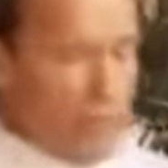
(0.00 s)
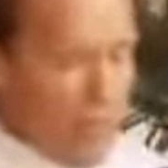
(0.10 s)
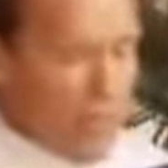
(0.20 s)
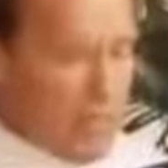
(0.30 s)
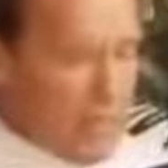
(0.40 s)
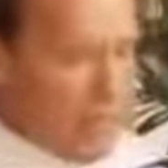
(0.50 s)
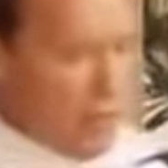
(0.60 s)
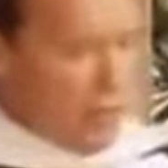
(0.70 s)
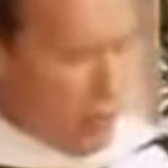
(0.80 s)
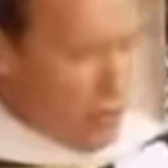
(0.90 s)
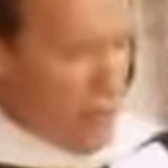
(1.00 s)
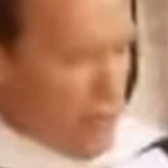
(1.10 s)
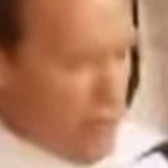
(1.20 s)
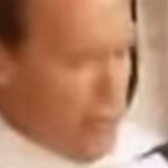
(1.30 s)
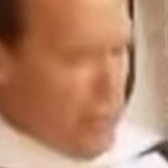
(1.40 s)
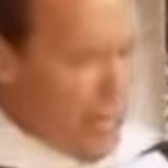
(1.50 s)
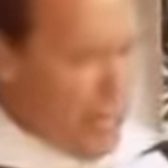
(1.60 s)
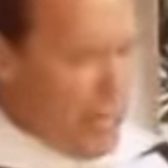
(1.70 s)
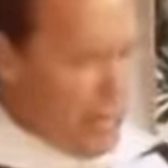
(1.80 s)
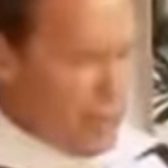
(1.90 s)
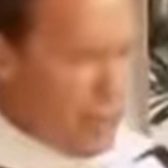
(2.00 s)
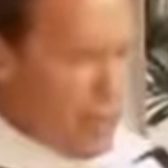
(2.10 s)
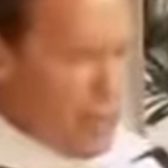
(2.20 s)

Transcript: best gift I could give you today is